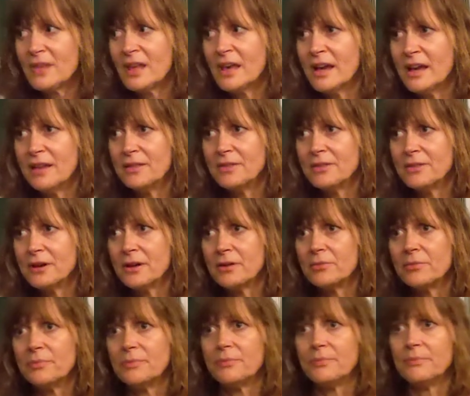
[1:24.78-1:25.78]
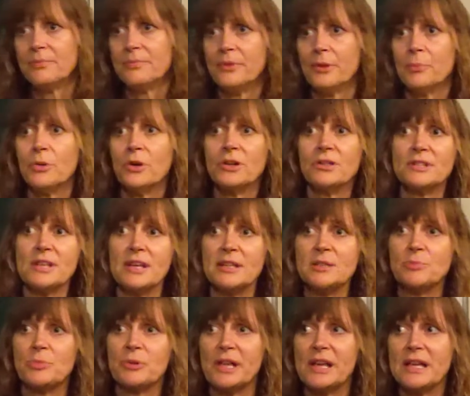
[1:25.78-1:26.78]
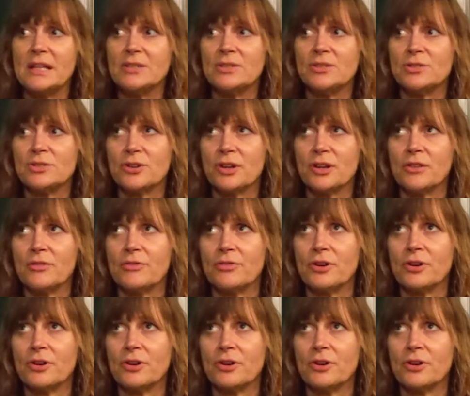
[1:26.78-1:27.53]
And the, the book takes place during the